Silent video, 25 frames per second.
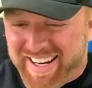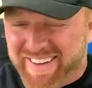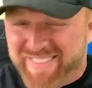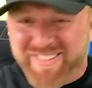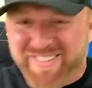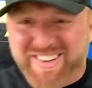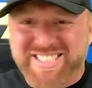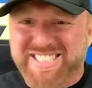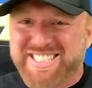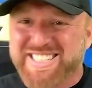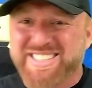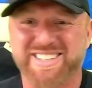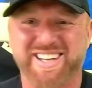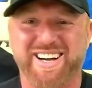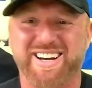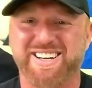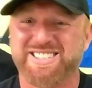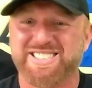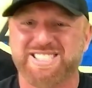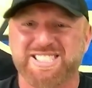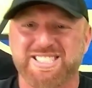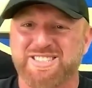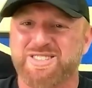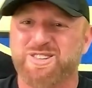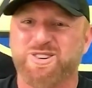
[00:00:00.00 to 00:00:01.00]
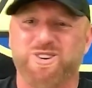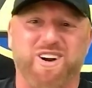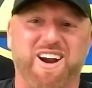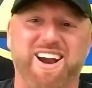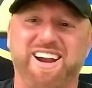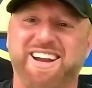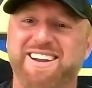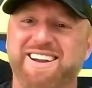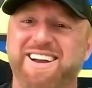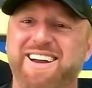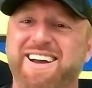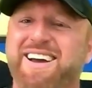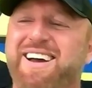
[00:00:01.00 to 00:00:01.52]
It wasn't nothing
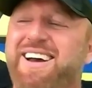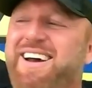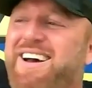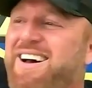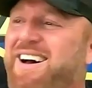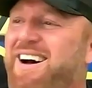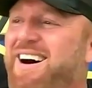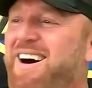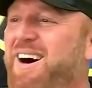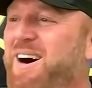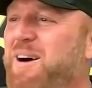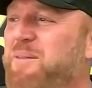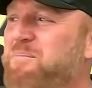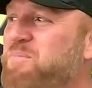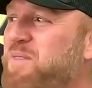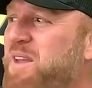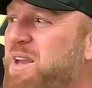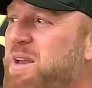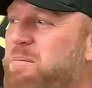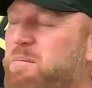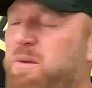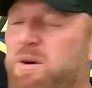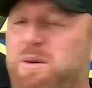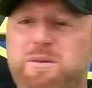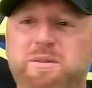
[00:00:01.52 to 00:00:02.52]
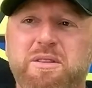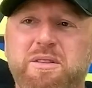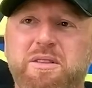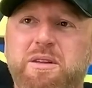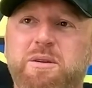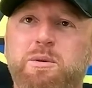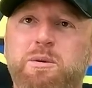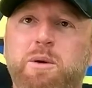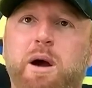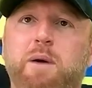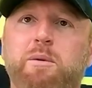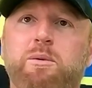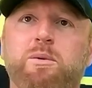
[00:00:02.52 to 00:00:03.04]
great. Uh, but
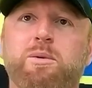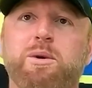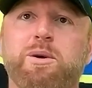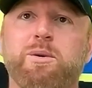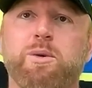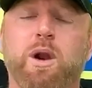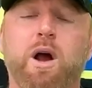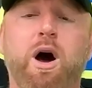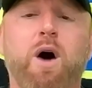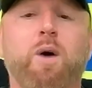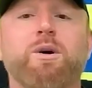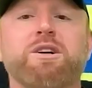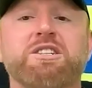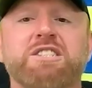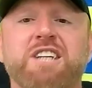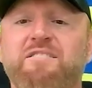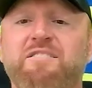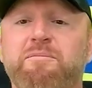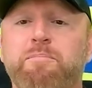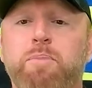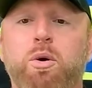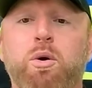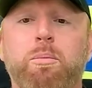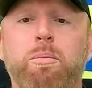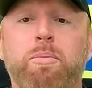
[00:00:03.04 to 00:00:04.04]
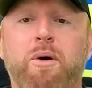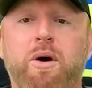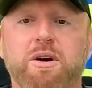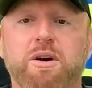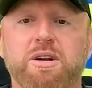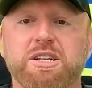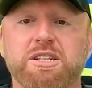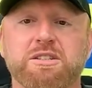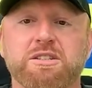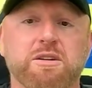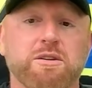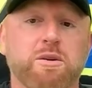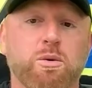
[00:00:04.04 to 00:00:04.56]
uh, we would always have pool
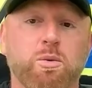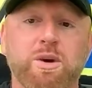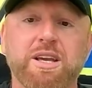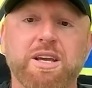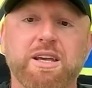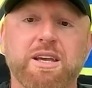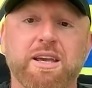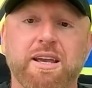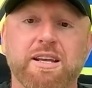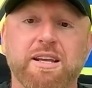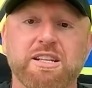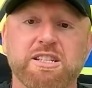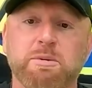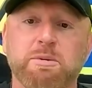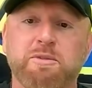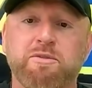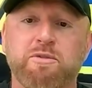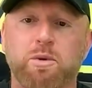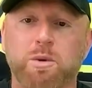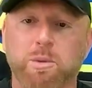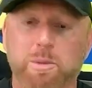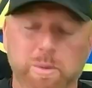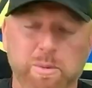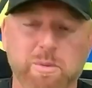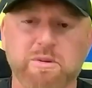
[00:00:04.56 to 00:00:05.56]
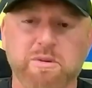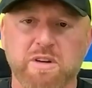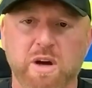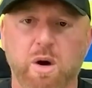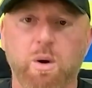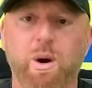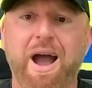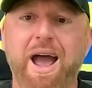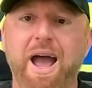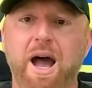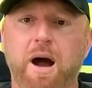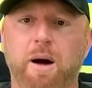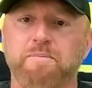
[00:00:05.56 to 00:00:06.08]
parties on the weekends before we would
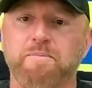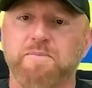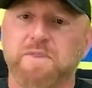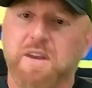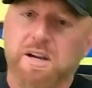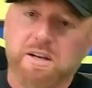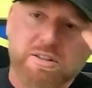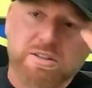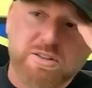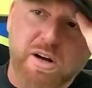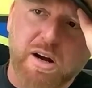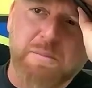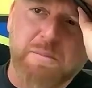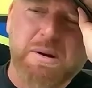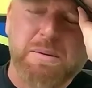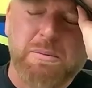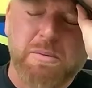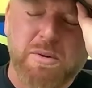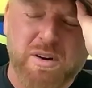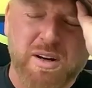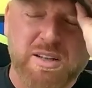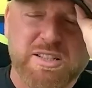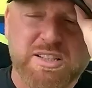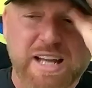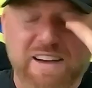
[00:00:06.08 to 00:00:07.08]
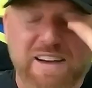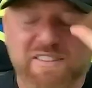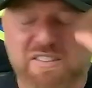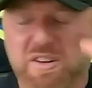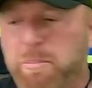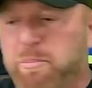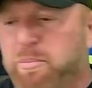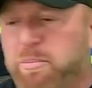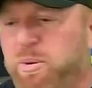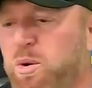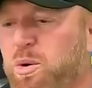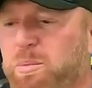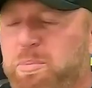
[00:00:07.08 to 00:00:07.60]
go out. So I remember us having
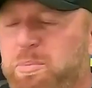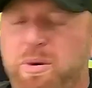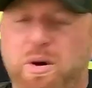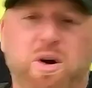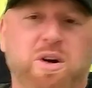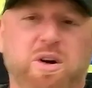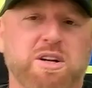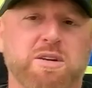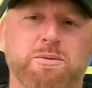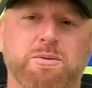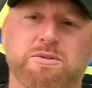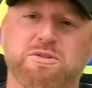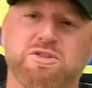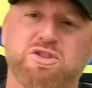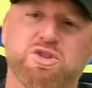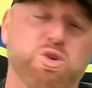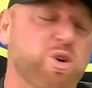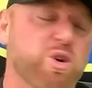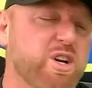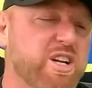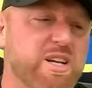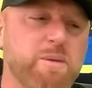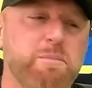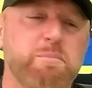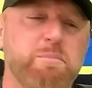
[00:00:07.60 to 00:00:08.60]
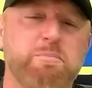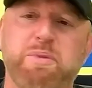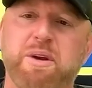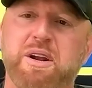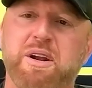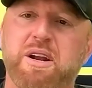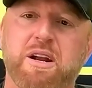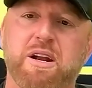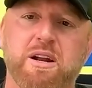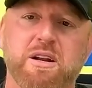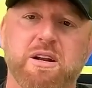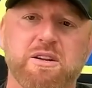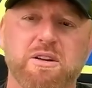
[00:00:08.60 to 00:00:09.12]
a pool party, drinking
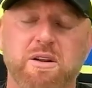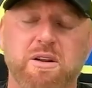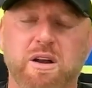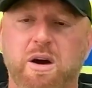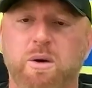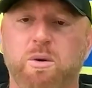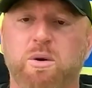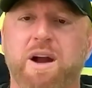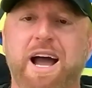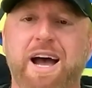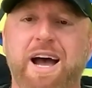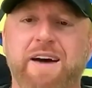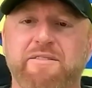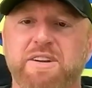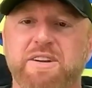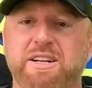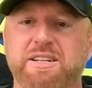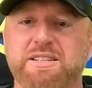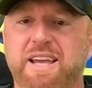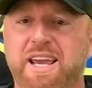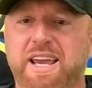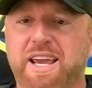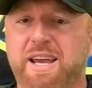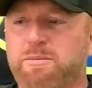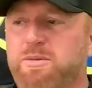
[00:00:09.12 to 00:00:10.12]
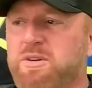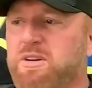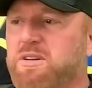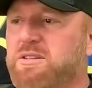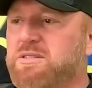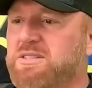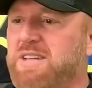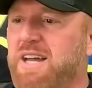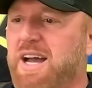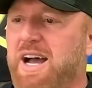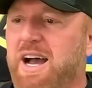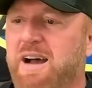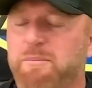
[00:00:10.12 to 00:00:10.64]
beer. You know, we're having a damn good
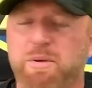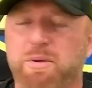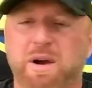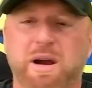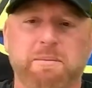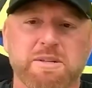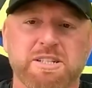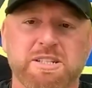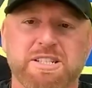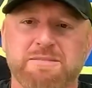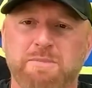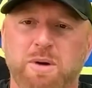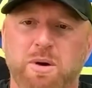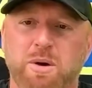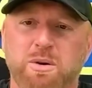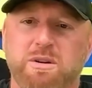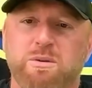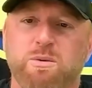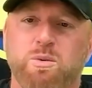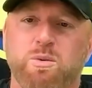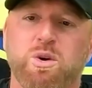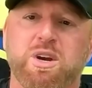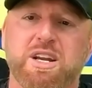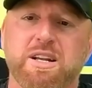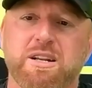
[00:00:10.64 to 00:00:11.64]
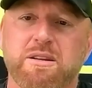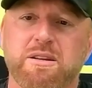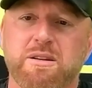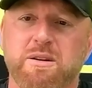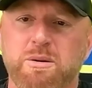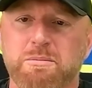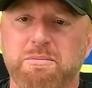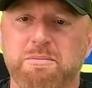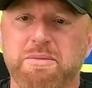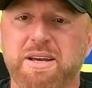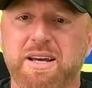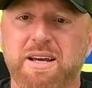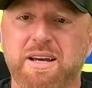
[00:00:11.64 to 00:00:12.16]
time. Probably smoking weed a
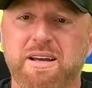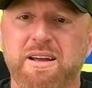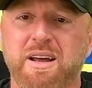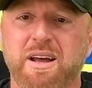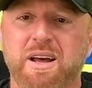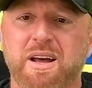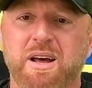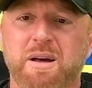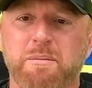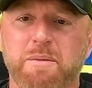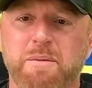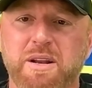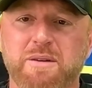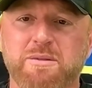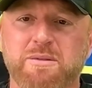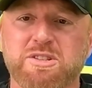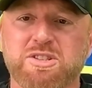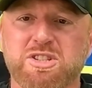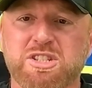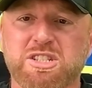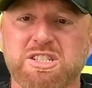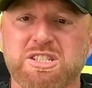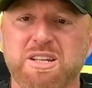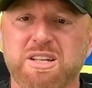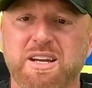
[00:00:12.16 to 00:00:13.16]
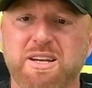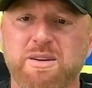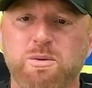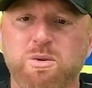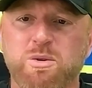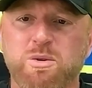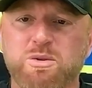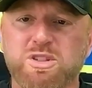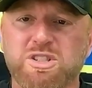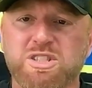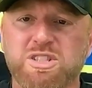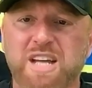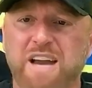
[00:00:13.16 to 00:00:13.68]
little bit, but it was just like we
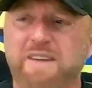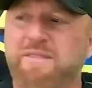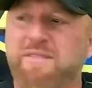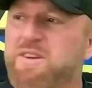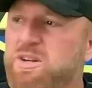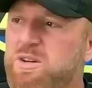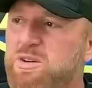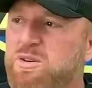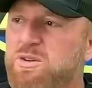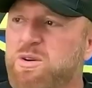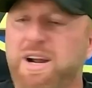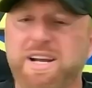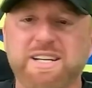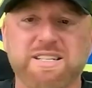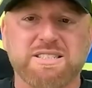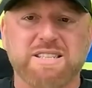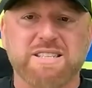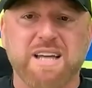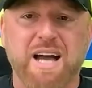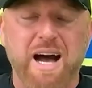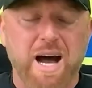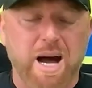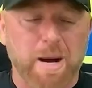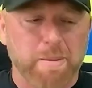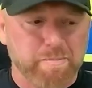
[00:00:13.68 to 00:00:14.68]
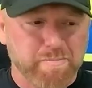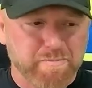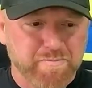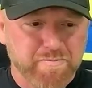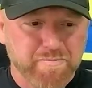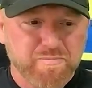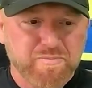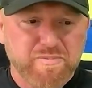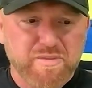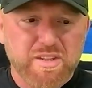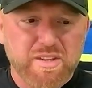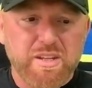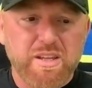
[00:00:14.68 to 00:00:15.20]
are just having a great time.
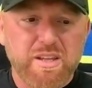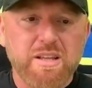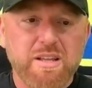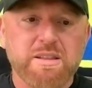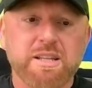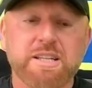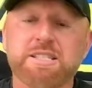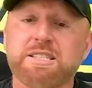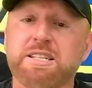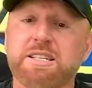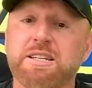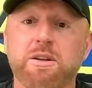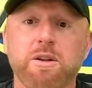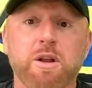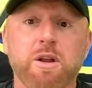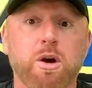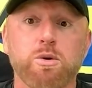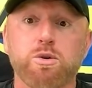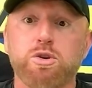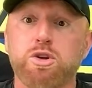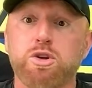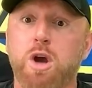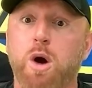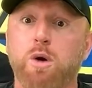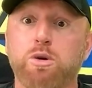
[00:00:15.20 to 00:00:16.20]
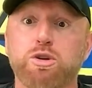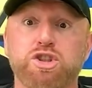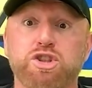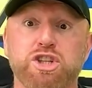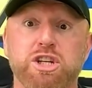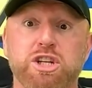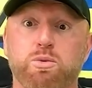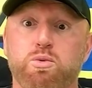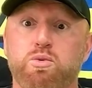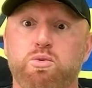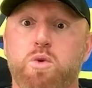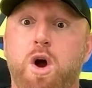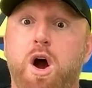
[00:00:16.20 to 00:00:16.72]
Next thing you know,
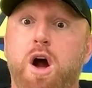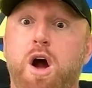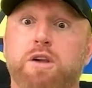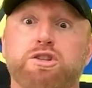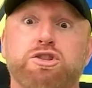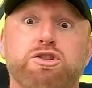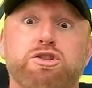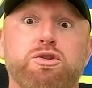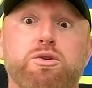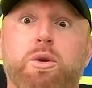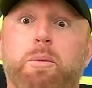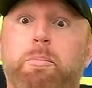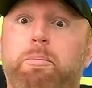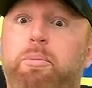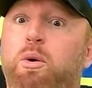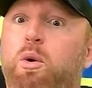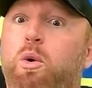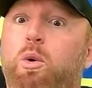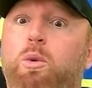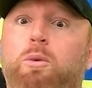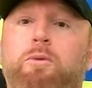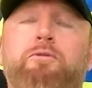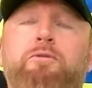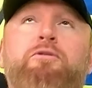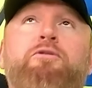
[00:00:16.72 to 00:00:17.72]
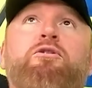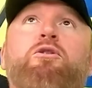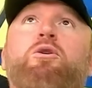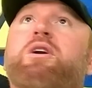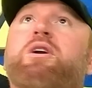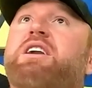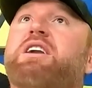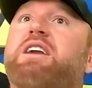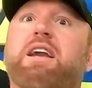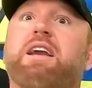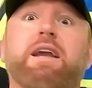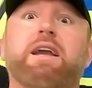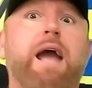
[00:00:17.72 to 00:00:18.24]
Yoshi runs through the pool,
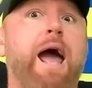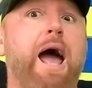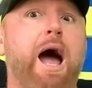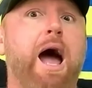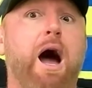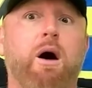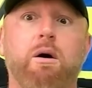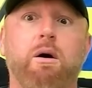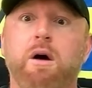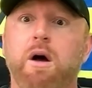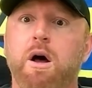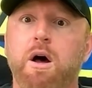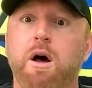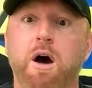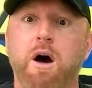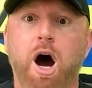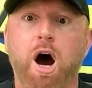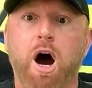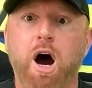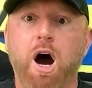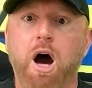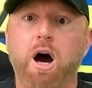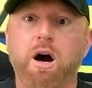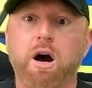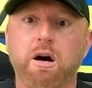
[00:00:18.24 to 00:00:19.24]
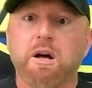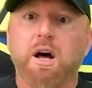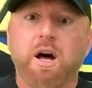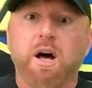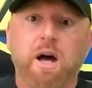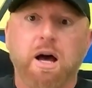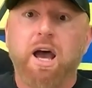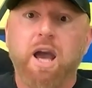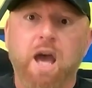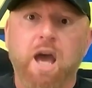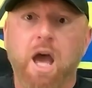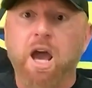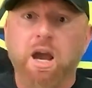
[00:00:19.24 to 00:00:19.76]
freaking out. Ah,
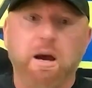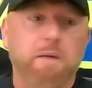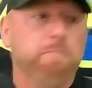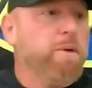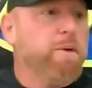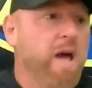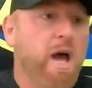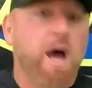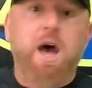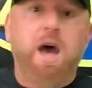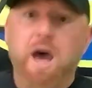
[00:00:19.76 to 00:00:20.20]
help!